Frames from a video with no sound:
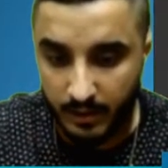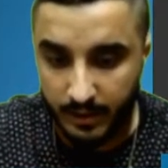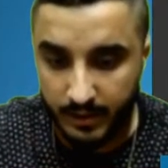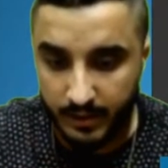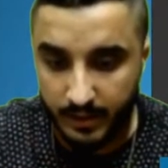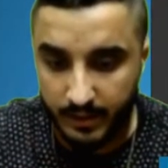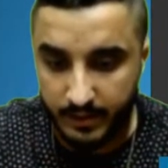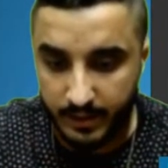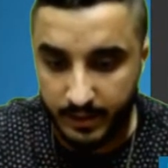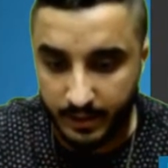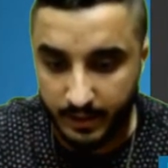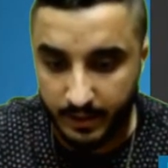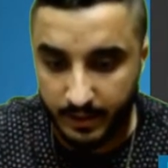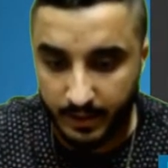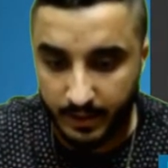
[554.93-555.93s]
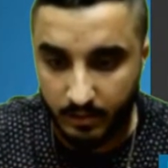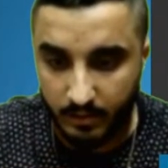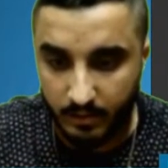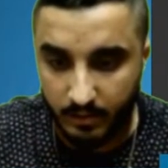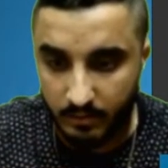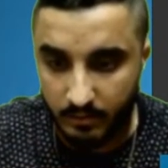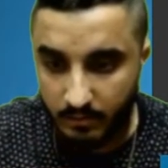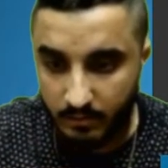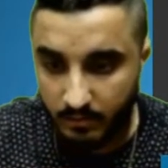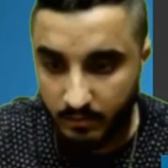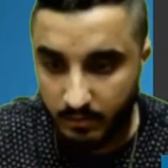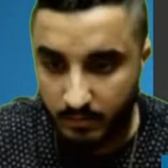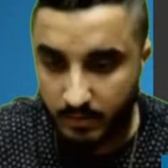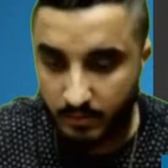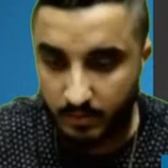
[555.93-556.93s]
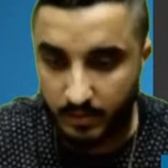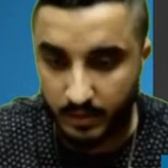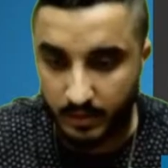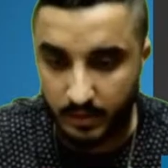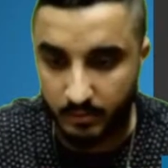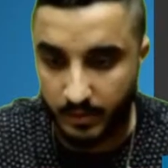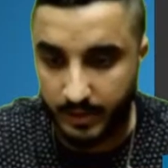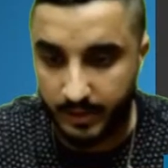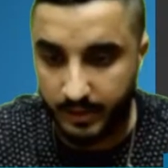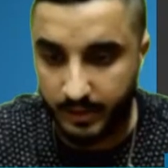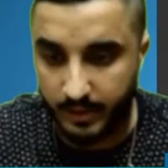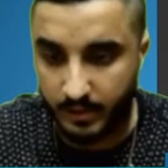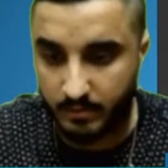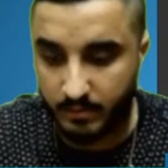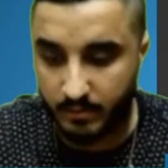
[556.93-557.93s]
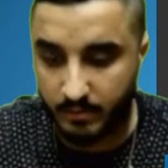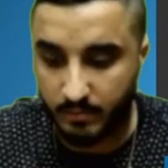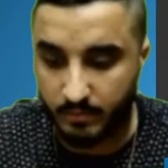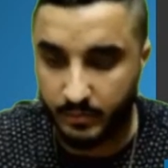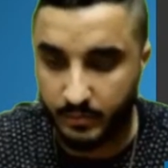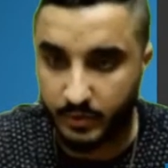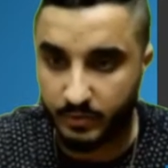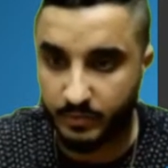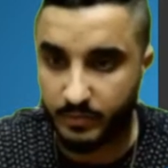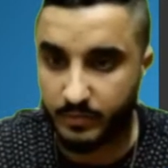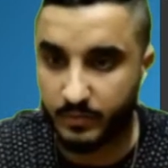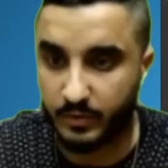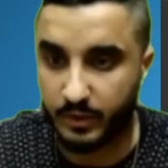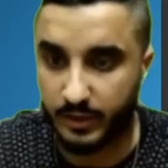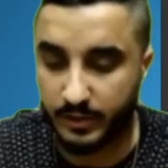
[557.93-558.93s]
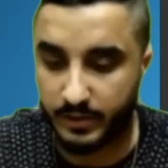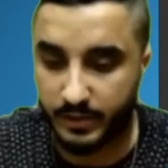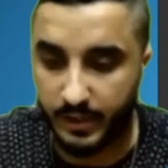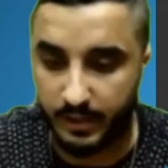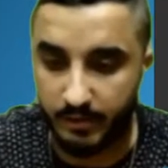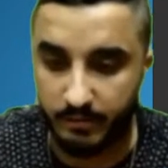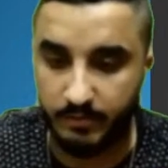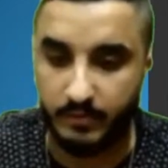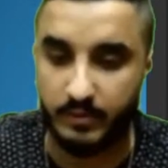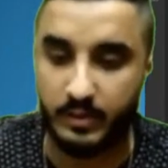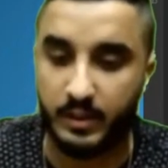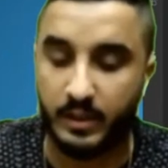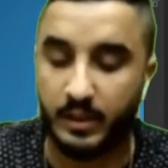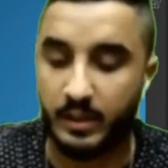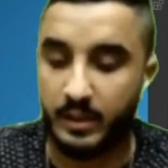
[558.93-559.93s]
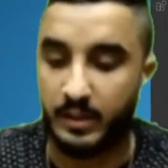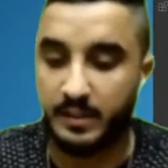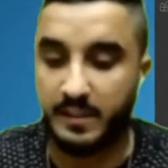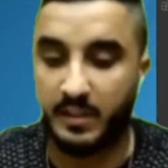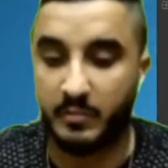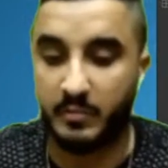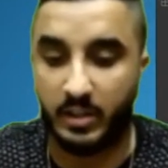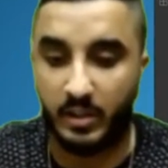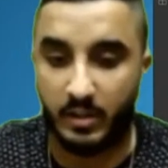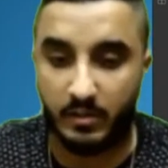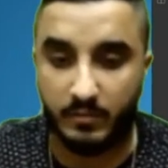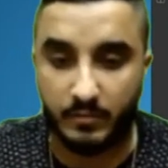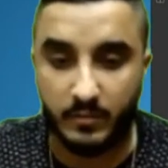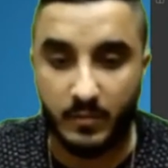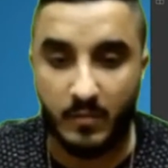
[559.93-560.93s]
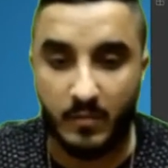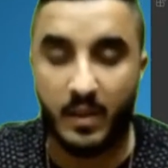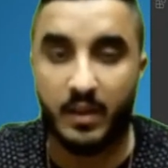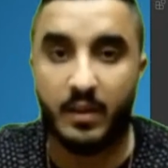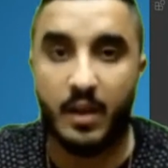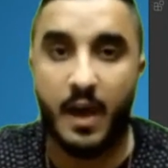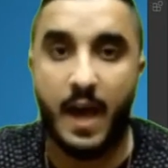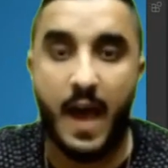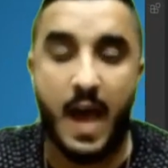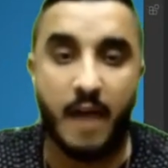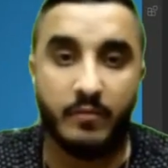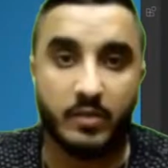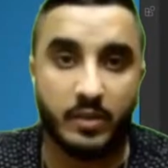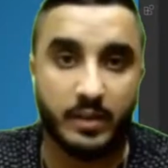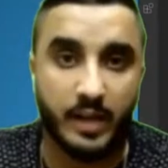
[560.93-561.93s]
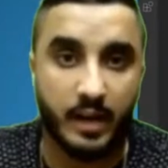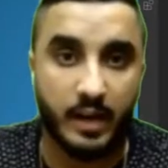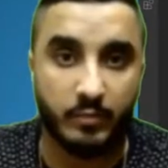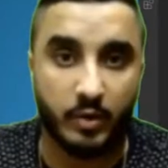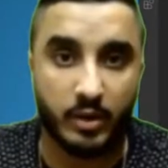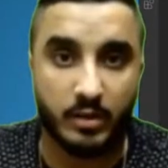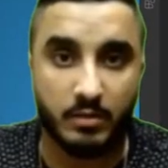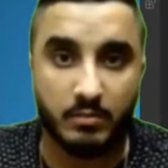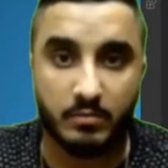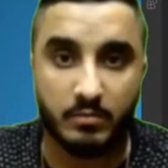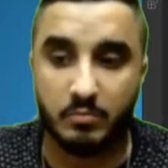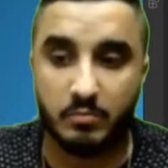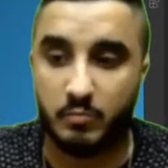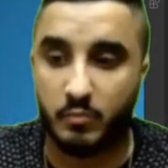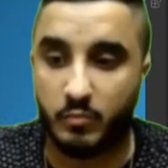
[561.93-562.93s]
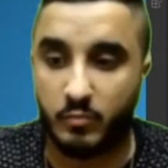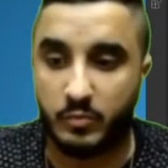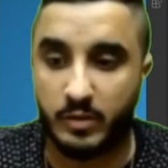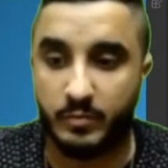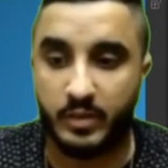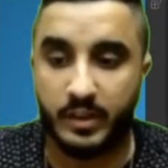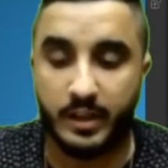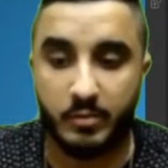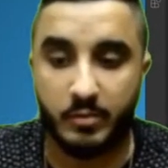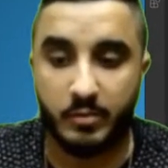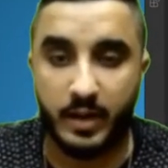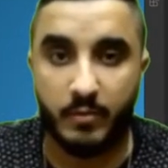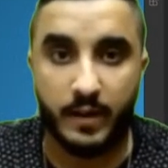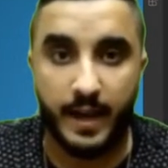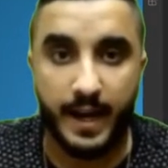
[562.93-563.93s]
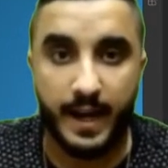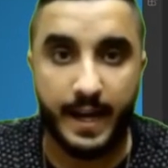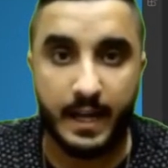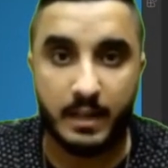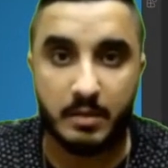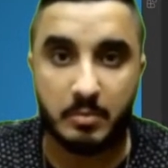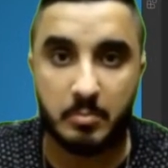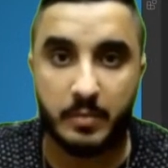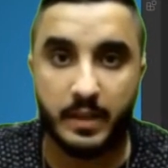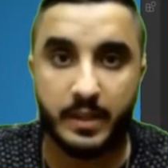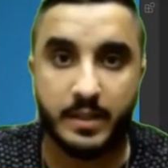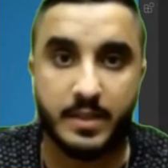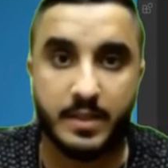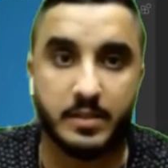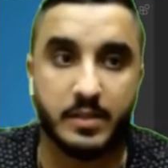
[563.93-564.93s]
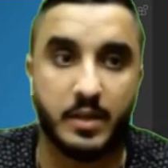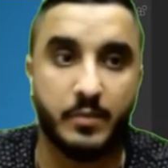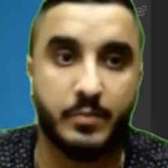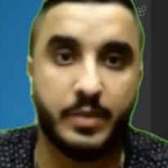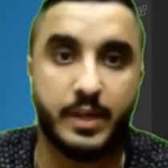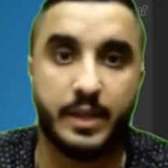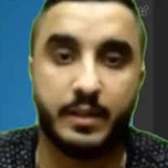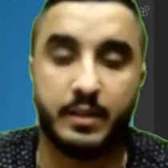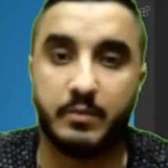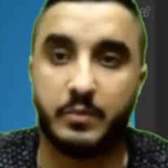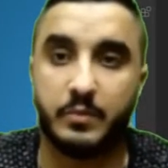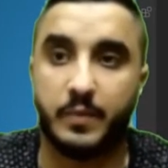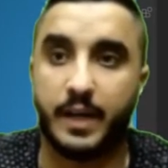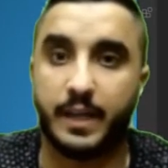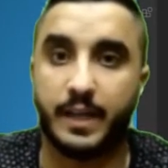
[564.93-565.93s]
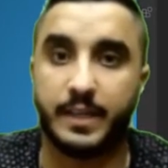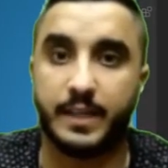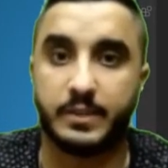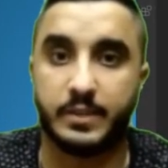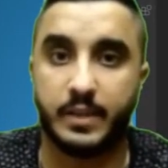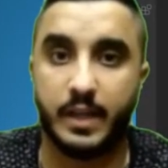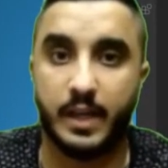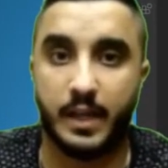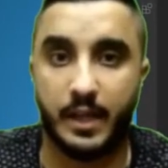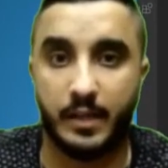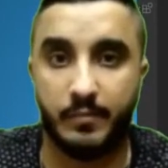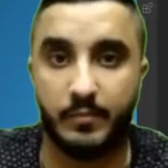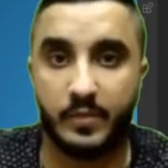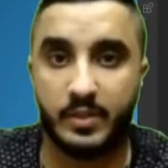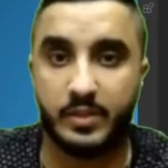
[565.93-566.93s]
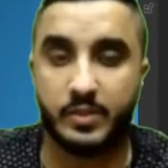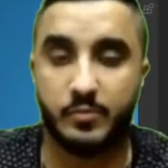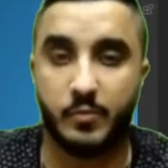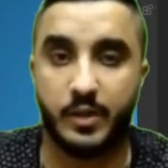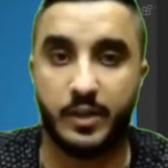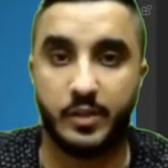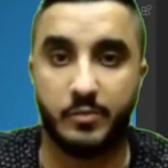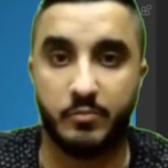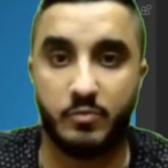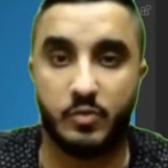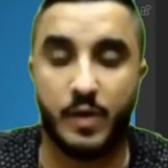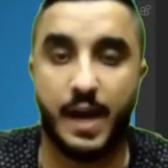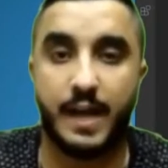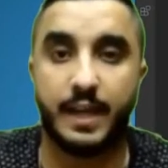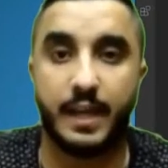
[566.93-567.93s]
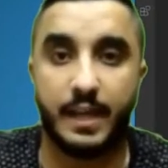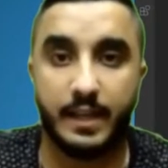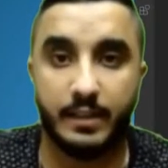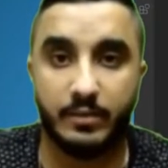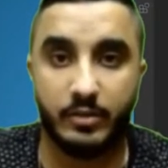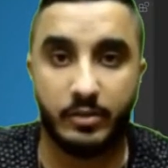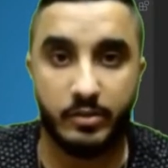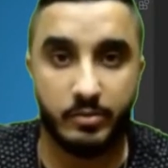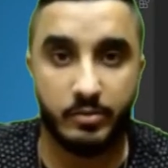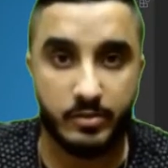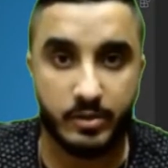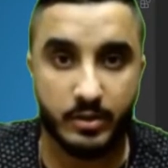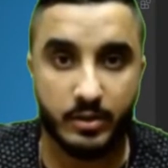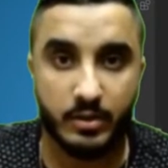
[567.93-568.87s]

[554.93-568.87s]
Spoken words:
get that taken out. It looks like it's right here. Boom, we hit save. They'll be gone. After a navbar, something that you might want to add is a big, I guess, this is where you drag in the user,